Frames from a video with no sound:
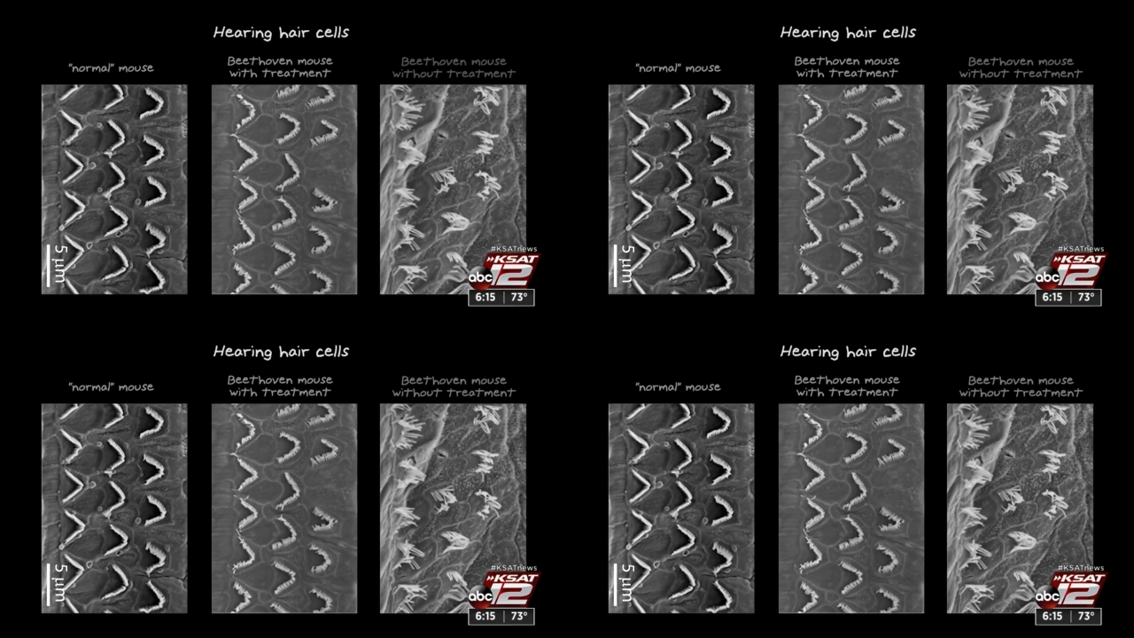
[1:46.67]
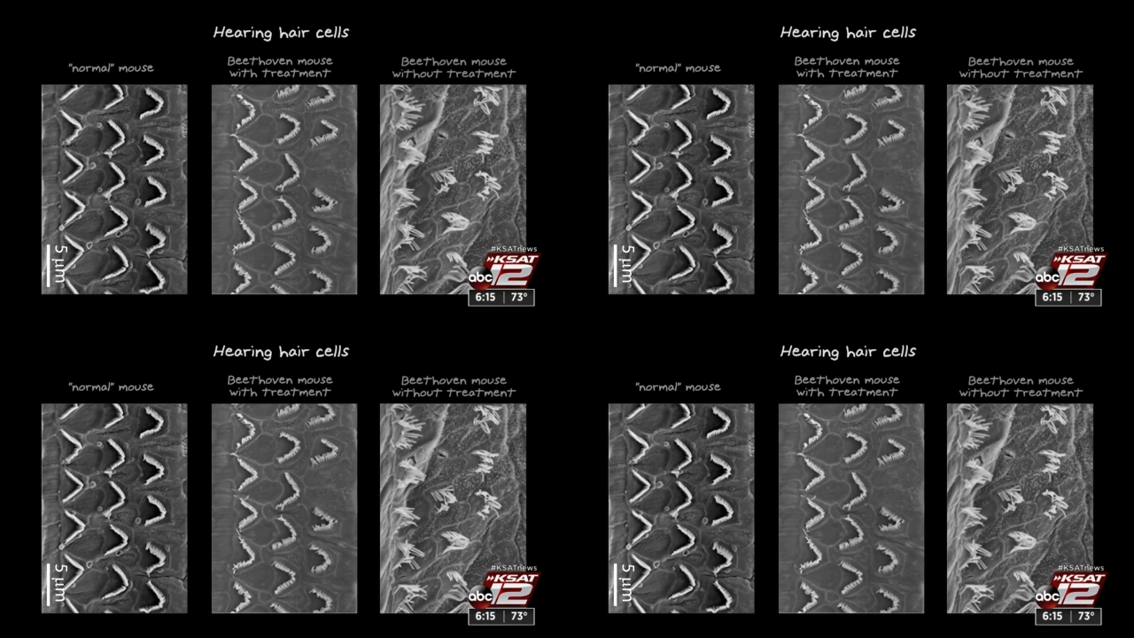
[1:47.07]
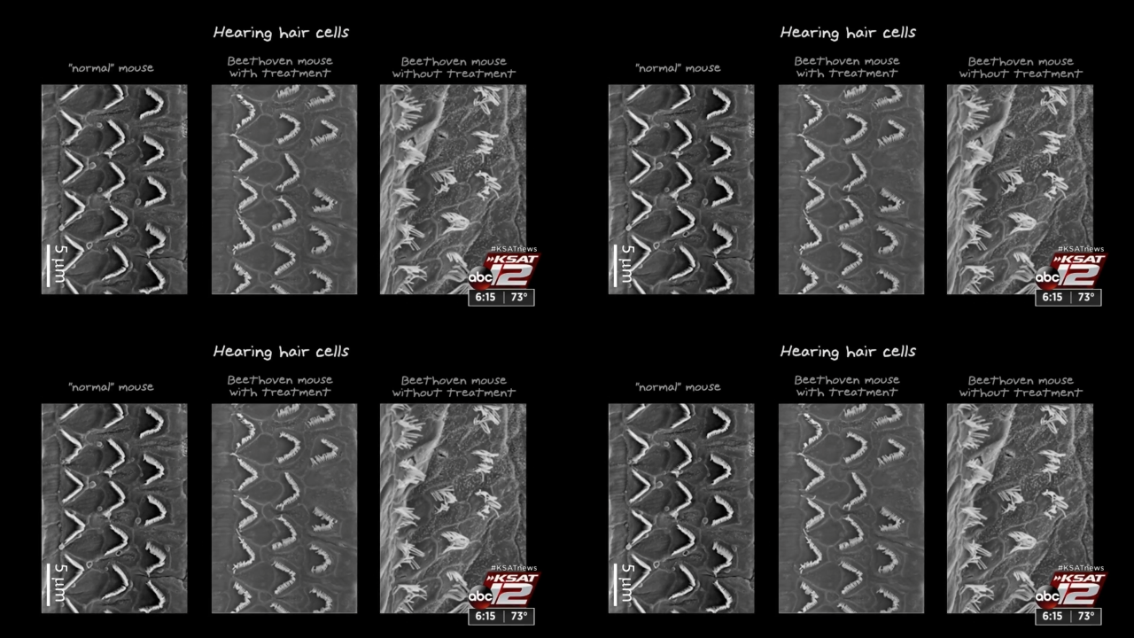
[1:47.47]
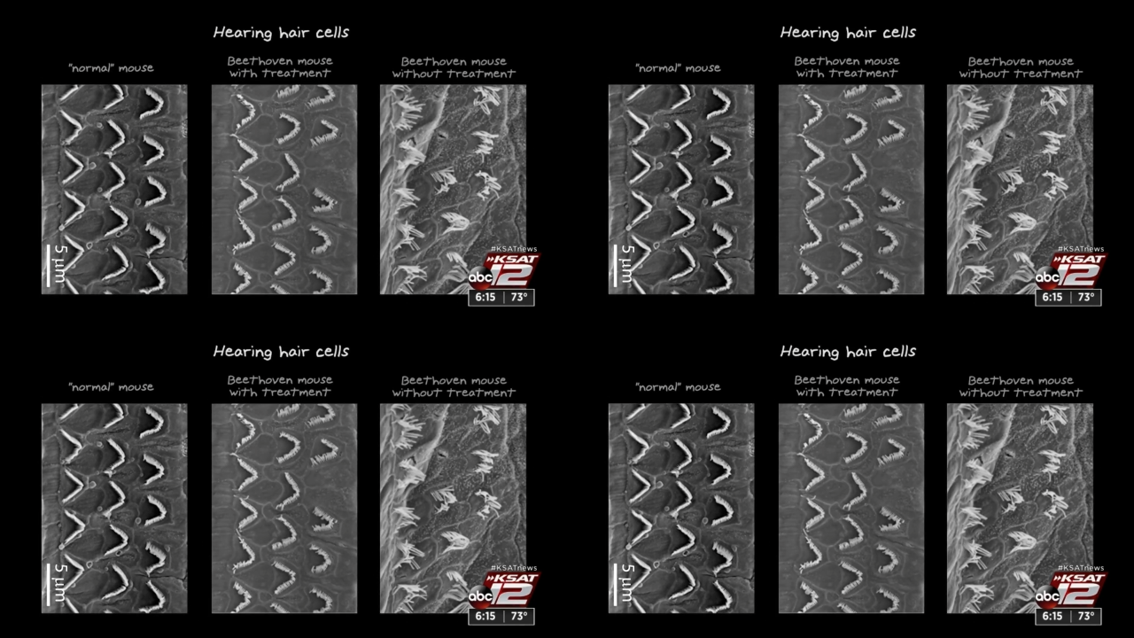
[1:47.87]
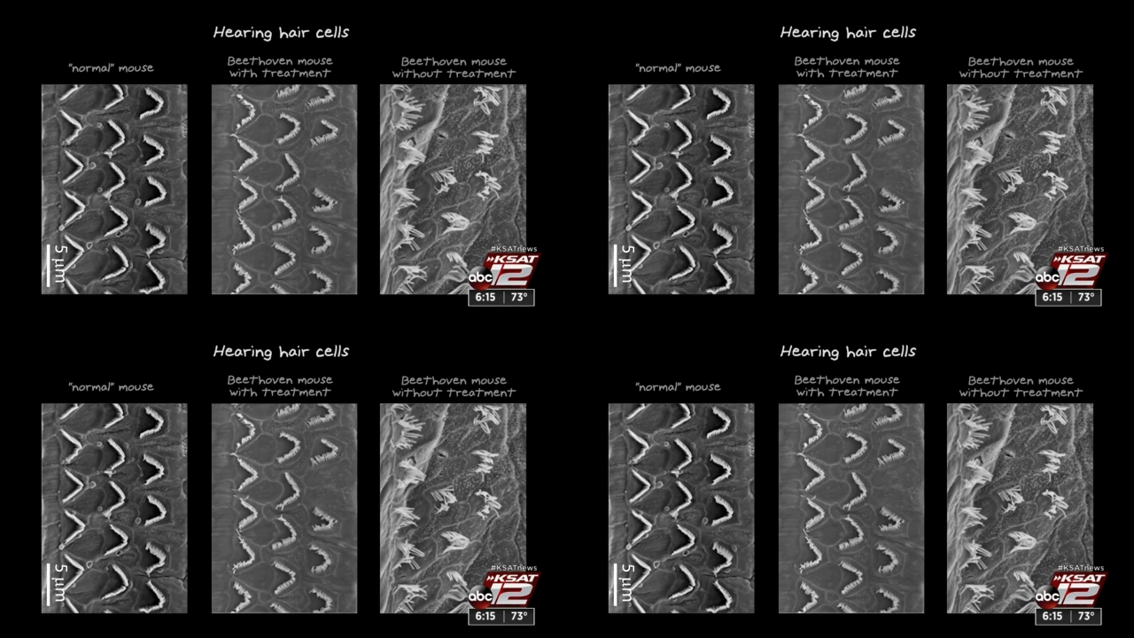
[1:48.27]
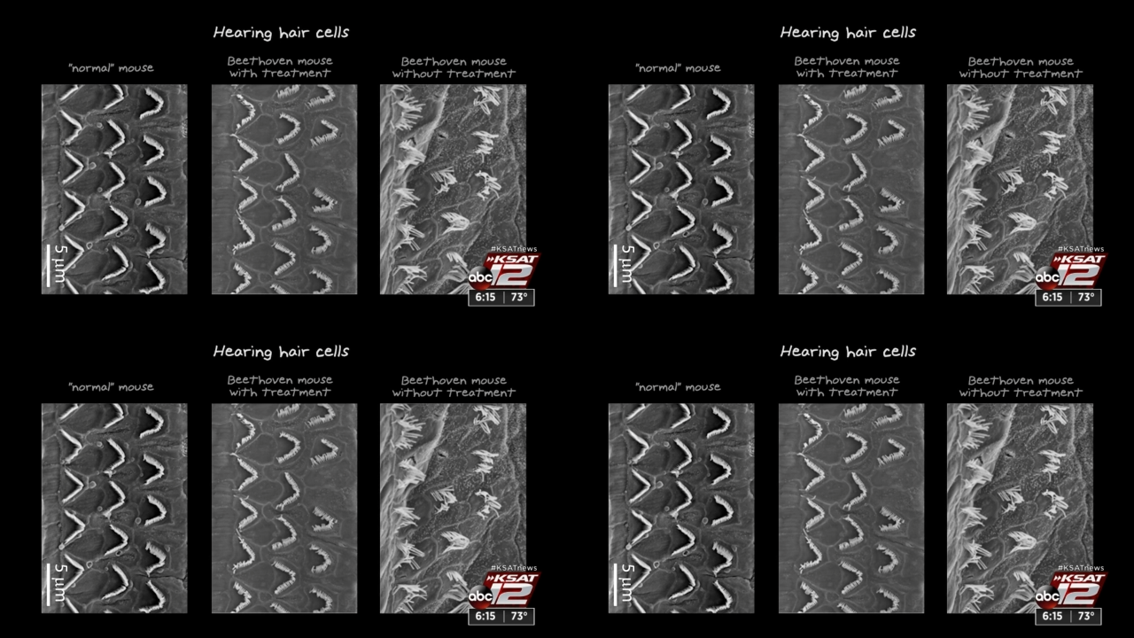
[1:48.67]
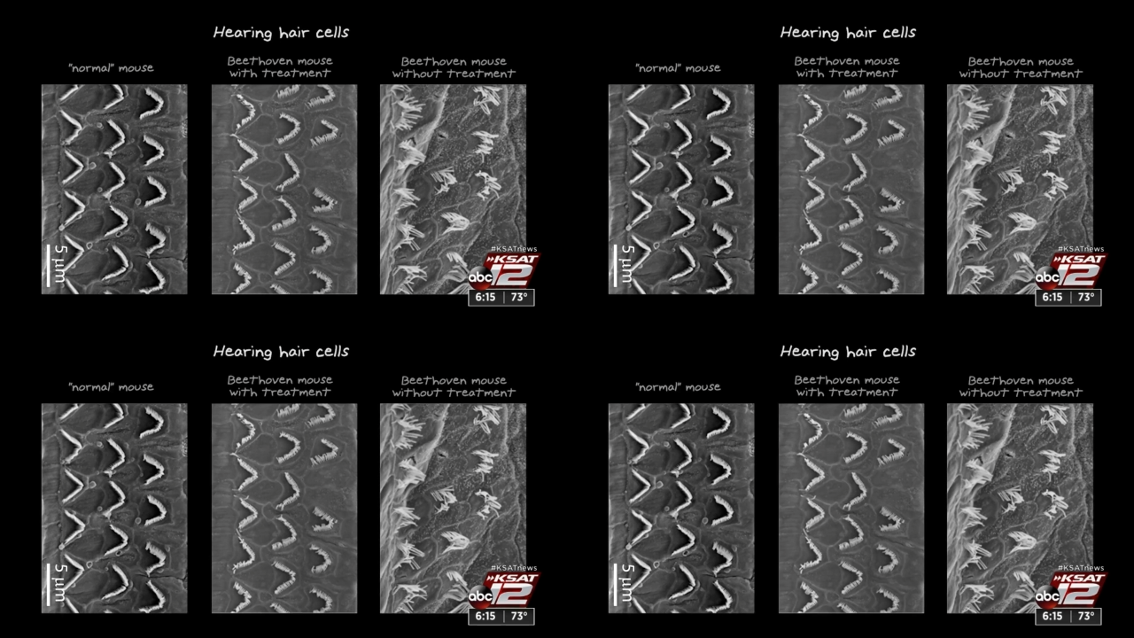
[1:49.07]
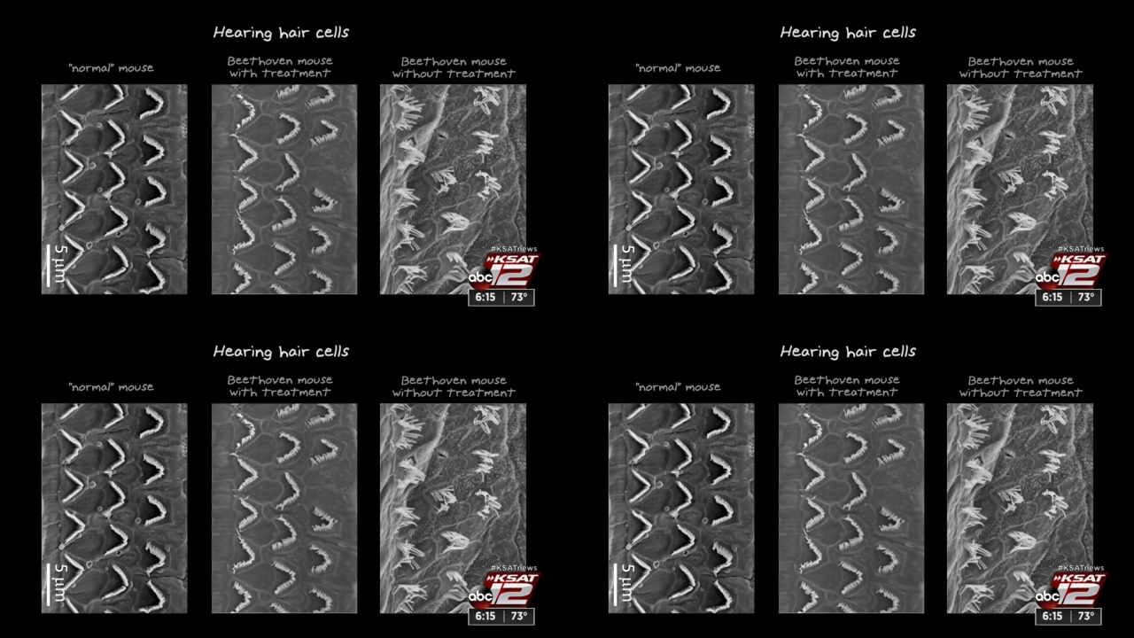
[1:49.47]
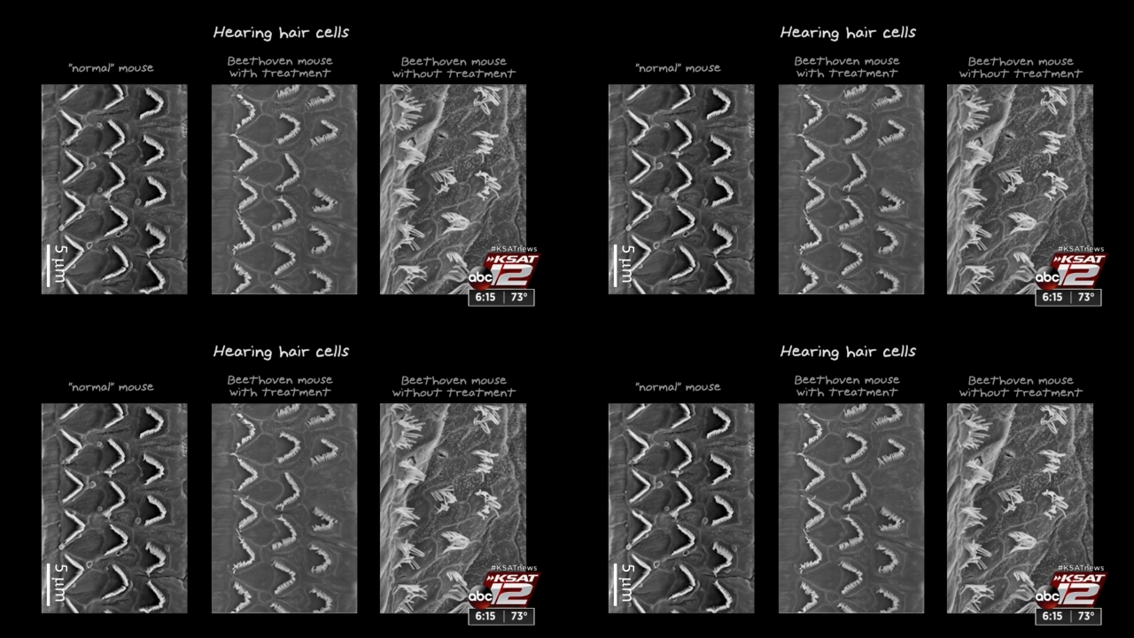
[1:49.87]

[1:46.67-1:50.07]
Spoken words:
(no speaker visible)